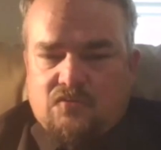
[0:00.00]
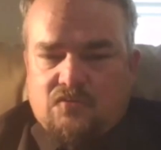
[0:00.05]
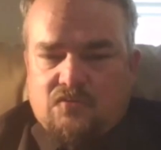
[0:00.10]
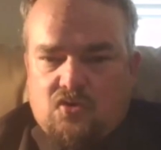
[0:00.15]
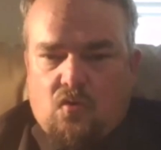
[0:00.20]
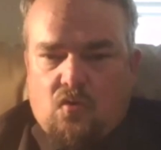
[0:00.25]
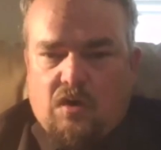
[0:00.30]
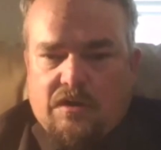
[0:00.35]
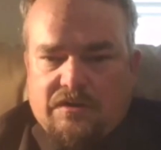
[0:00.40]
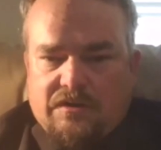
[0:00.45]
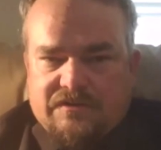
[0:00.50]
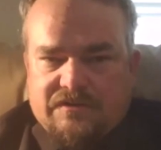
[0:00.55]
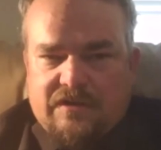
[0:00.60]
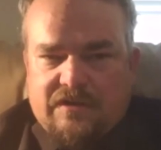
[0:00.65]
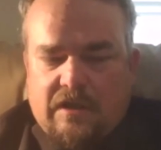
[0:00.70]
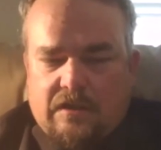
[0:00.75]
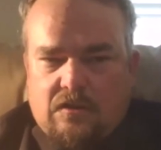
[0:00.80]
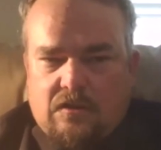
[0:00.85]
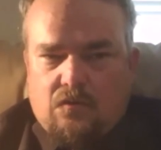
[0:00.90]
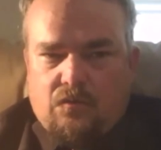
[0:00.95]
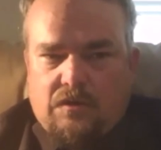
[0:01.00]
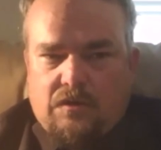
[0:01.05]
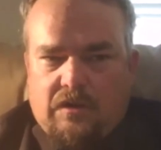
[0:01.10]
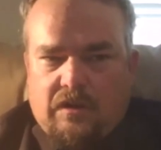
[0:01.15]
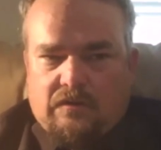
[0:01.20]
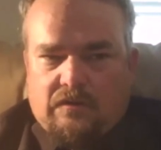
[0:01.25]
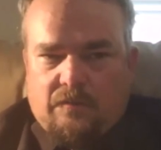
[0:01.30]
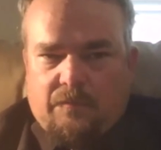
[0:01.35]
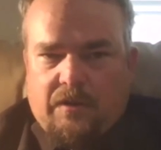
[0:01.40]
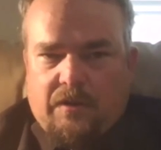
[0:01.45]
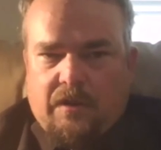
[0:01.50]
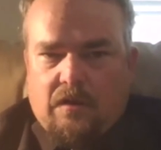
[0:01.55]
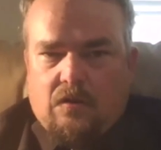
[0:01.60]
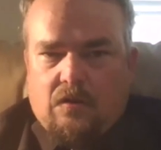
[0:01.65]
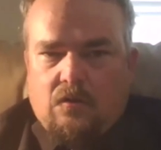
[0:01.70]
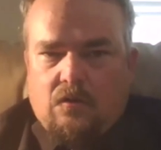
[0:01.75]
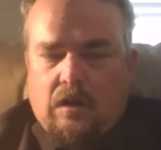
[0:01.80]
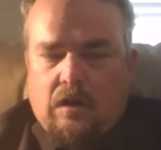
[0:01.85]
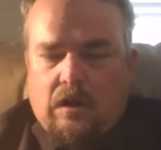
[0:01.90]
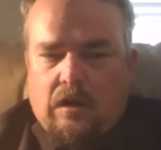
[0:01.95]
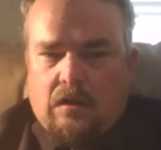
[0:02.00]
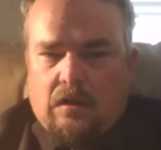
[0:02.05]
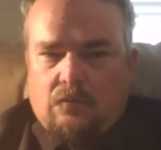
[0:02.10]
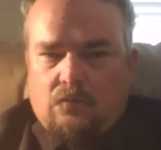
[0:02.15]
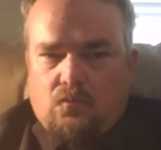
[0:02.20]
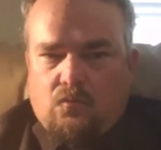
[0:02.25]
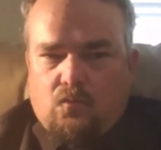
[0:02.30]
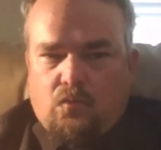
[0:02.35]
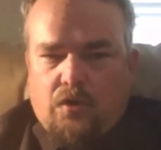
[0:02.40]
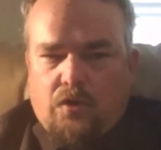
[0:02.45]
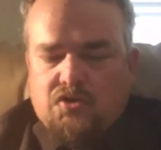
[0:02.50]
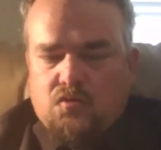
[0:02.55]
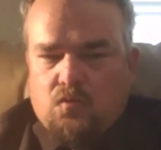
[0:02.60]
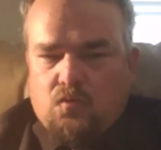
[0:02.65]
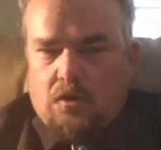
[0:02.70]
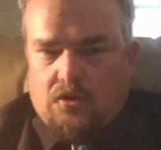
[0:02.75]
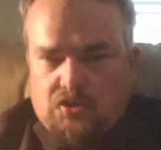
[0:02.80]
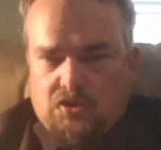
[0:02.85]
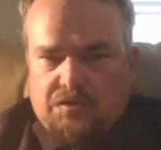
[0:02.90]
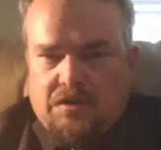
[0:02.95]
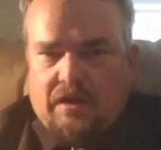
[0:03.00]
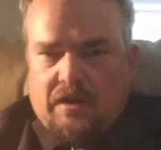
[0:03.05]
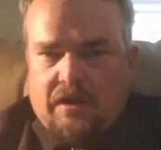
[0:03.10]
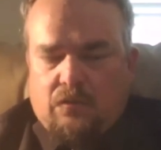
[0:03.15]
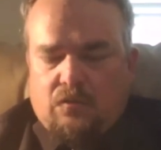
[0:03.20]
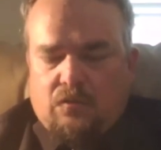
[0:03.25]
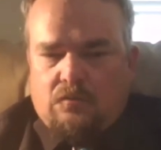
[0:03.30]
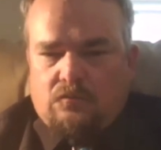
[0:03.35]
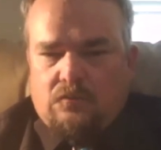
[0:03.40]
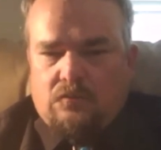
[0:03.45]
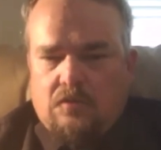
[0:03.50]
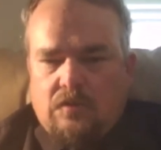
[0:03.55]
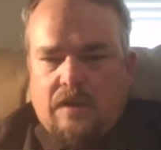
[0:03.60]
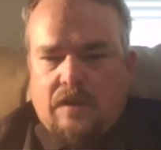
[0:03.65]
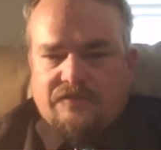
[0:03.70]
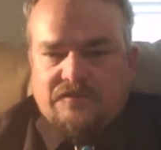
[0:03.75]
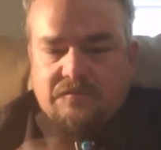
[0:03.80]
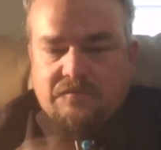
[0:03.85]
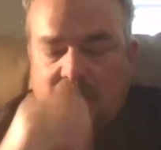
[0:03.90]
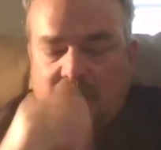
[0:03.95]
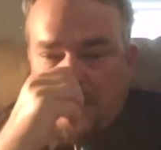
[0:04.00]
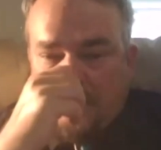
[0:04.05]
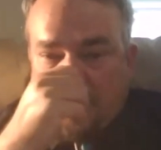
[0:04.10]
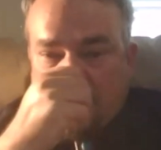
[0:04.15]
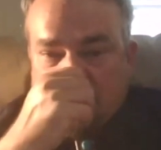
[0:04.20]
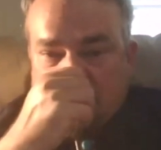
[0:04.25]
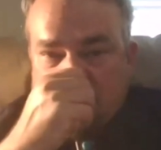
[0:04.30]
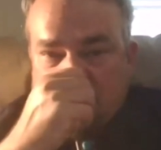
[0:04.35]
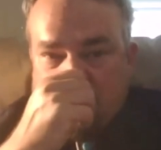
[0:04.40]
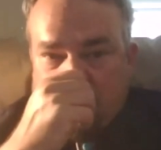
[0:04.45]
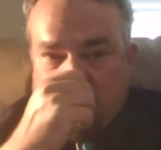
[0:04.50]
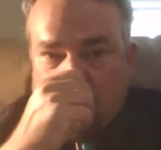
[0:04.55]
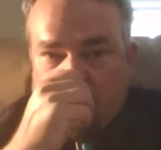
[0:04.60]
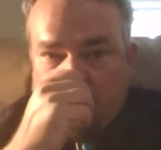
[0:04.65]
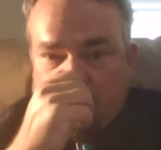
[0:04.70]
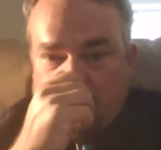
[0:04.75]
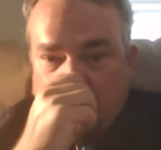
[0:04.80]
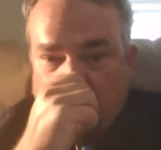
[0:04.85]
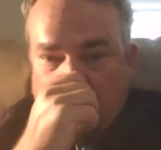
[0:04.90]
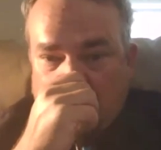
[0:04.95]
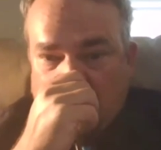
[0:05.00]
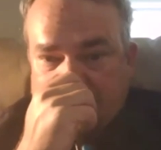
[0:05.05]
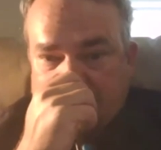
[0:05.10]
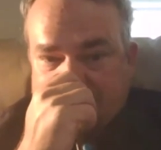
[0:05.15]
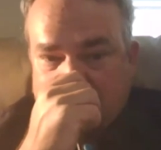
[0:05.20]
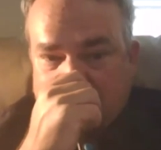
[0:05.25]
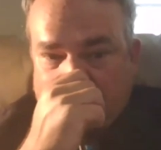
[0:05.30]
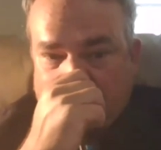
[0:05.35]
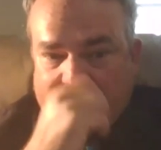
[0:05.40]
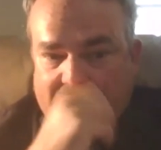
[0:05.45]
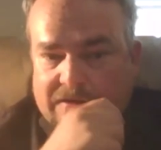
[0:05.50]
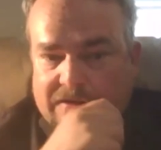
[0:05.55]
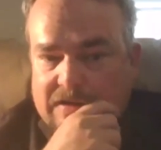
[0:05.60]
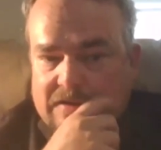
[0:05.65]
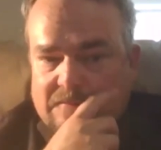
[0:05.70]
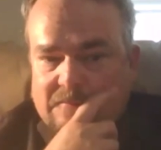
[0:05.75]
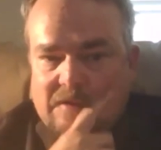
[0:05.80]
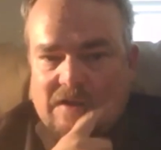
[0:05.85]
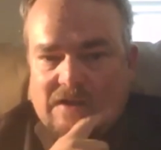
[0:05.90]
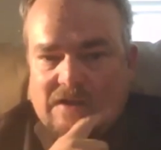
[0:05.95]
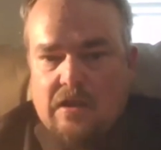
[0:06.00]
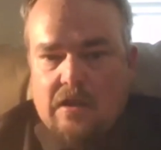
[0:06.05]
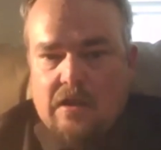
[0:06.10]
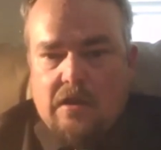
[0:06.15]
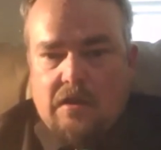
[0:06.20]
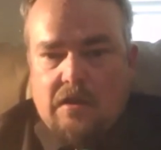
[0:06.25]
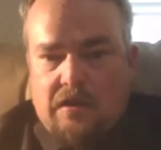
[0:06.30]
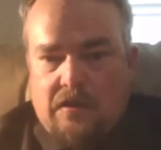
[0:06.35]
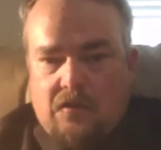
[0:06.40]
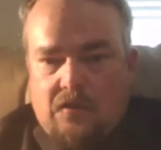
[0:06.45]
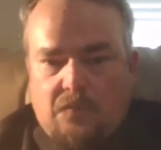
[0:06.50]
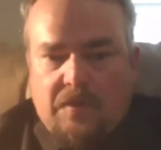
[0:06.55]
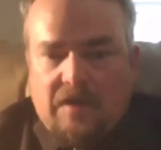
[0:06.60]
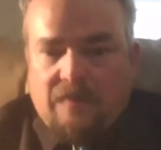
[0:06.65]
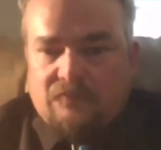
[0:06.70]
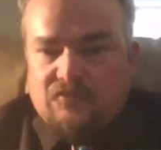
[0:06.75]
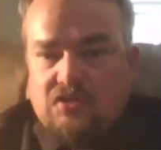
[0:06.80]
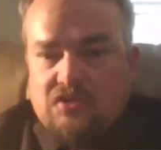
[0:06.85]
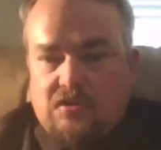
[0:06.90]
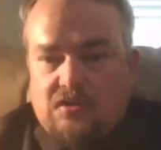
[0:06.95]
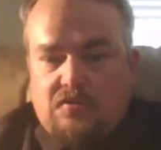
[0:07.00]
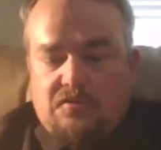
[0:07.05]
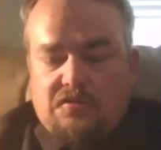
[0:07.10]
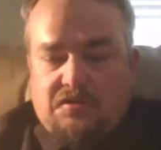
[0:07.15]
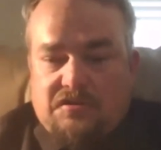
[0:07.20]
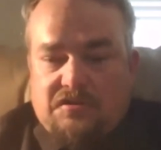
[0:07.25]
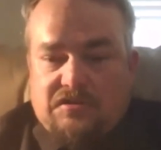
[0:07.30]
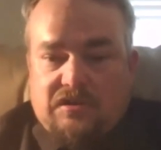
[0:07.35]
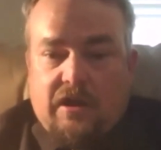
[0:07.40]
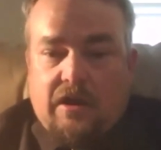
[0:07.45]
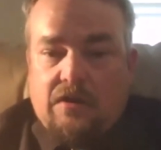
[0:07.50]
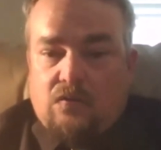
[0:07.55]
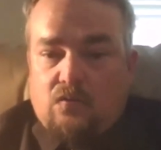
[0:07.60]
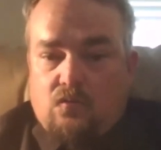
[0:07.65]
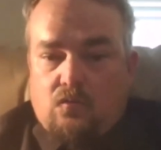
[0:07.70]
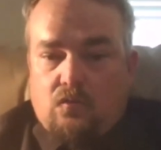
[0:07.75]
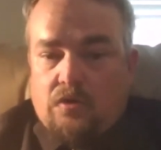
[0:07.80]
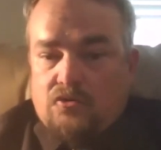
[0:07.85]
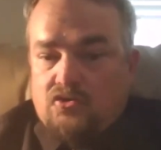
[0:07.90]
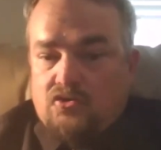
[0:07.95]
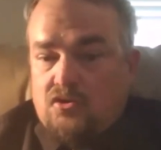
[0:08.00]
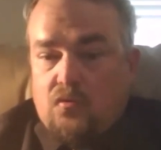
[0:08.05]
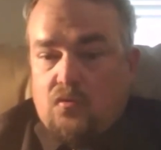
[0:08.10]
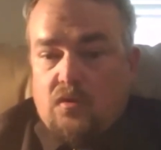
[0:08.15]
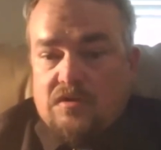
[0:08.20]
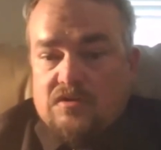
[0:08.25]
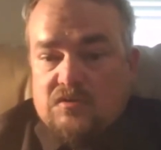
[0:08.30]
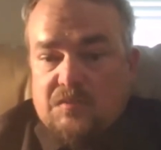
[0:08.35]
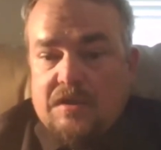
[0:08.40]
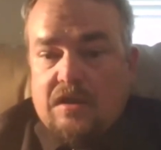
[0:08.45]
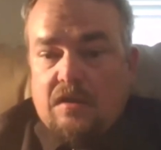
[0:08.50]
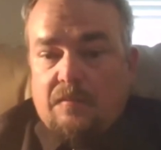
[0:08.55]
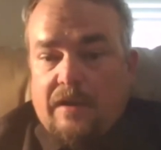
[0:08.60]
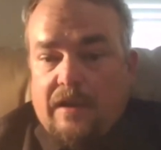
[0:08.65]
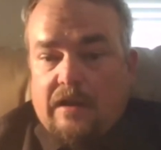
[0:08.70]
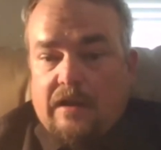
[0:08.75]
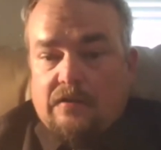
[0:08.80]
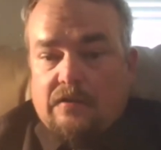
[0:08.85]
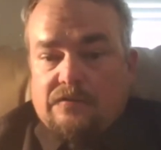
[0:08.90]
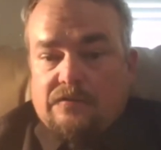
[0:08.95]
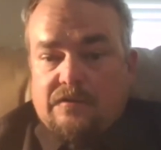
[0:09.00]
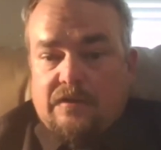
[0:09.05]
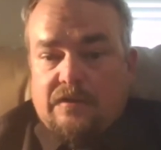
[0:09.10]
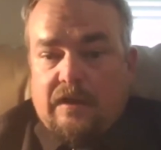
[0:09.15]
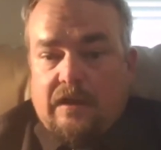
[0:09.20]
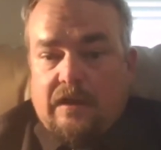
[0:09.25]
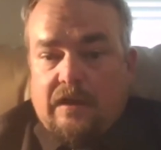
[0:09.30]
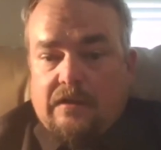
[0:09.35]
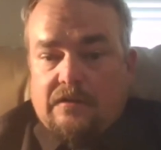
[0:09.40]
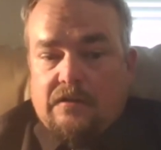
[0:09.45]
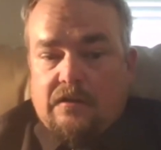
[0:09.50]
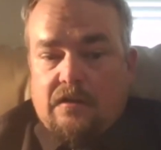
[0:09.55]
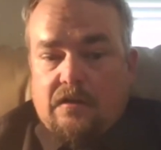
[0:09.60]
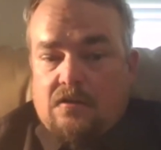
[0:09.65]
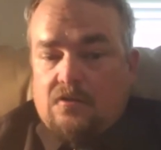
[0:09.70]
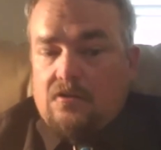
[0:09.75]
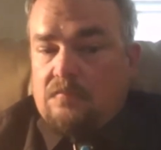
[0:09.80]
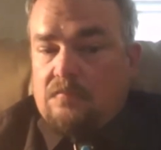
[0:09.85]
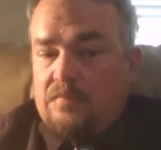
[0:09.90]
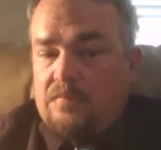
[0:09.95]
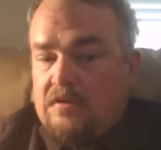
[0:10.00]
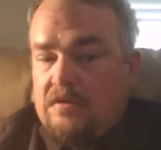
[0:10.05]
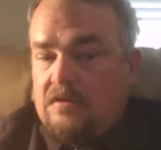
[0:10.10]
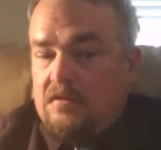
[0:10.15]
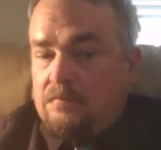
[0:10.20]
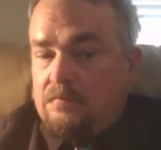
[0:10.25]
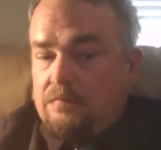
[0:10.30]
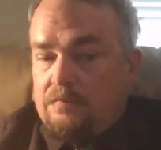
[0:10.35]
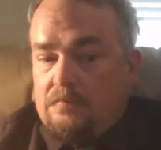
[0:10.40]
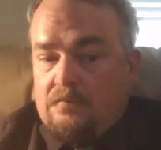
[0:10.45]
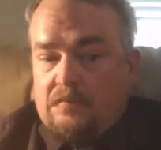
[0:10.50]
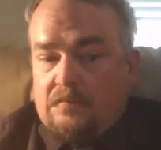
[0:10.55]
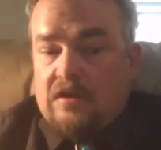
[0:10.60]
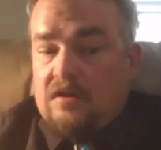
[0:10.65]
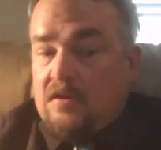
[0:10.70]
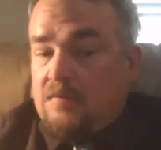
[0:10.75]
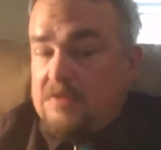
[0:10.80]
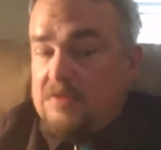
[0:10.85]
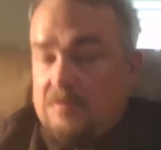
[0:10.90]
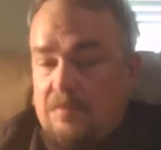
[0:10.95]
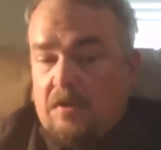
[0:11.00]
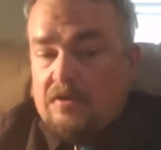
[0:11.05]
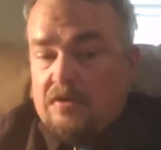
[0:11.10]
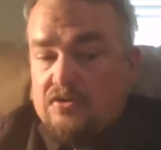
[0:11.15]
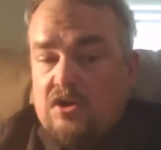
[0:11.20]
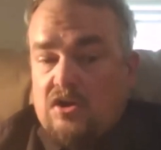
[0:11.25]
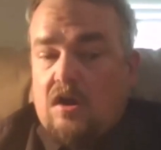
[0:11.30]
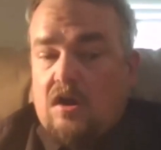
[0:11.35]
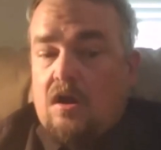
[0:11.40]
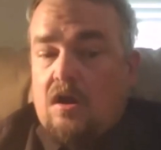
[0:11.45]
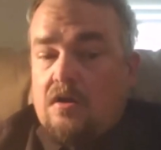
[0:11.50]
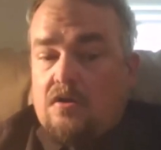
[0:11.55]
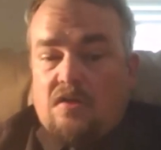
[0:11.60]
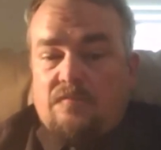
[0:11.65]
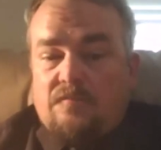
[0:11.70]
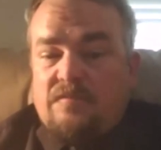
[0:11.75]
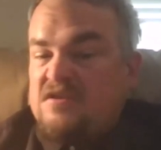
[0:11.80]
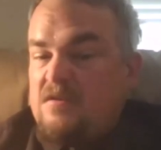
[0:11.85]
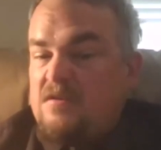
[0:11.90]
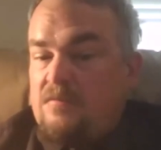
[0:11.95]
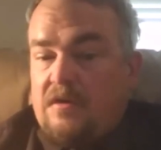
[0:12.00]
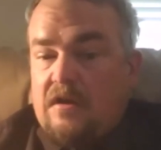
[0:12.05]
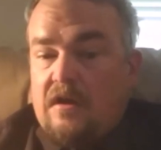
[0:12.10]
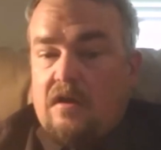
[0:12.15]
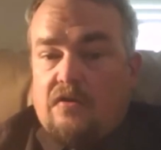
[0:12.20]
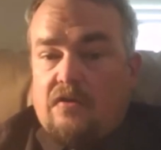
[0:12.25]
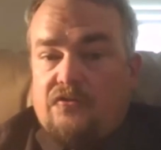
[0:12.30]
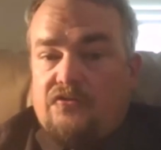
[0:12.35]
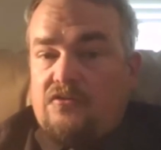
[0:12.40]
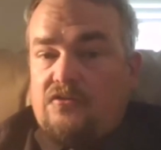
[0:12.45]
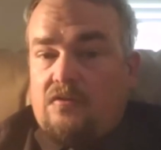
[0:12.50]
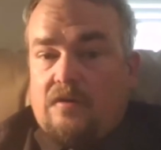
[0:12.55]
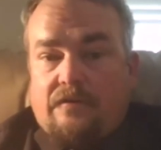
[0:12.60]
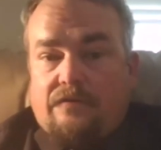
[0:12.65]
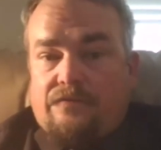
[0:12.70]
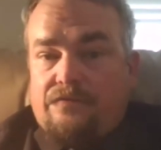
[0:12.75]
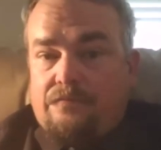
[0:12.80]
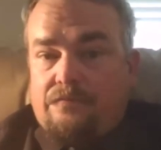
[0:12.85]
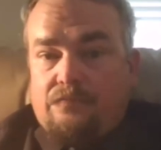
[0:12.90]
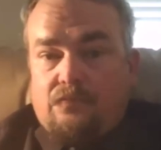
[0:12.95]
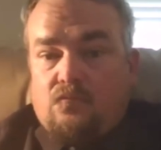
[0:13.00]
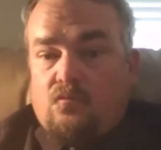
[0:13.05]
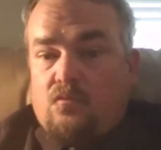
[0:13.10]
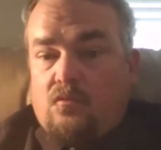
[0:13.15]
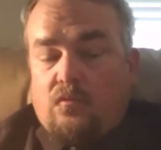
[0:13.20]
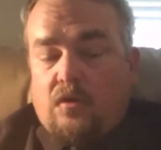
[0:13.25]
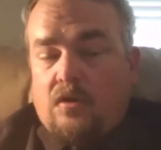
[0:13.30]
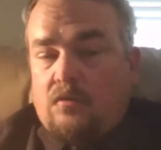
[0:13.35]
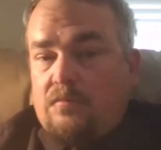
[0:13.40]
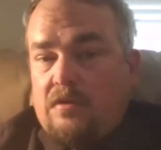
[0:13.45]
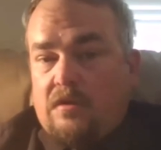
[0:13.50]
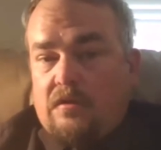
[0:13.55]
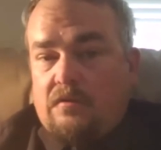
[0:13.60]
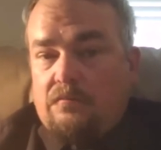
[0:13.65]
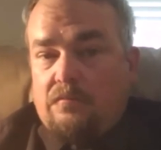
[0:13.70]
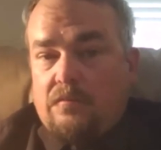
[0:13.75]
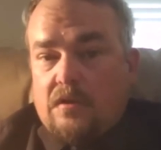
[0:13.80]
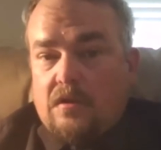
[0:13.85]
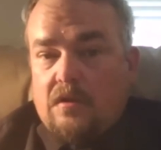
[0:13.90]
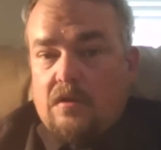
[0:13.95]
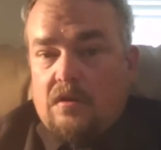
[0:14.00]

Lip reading: some choice that you would get to pick what you'd like. You'd have some guidance from us about it, but it would be up to you to decide what you want to speak about. And it could be It could be the parasha. It could be something else. You have, we'd be,